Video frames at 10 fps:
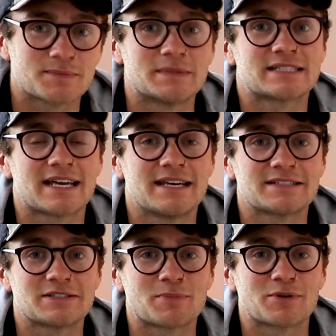
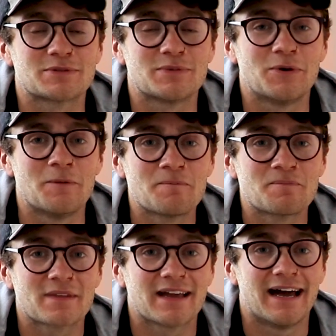mistakes as possible,
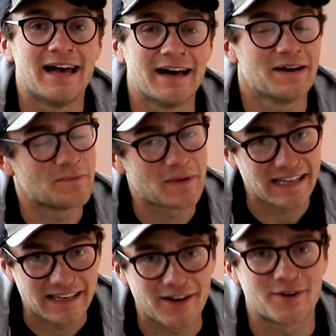
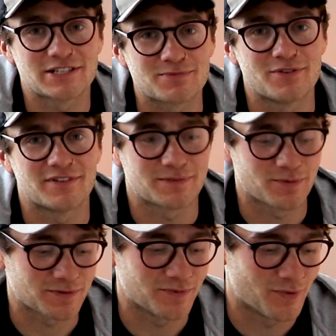make it go as smoothly as
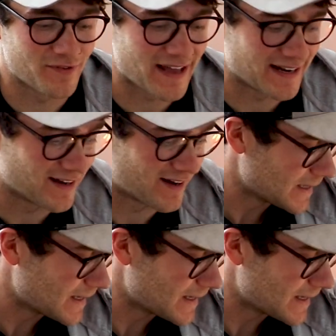possible with any luck.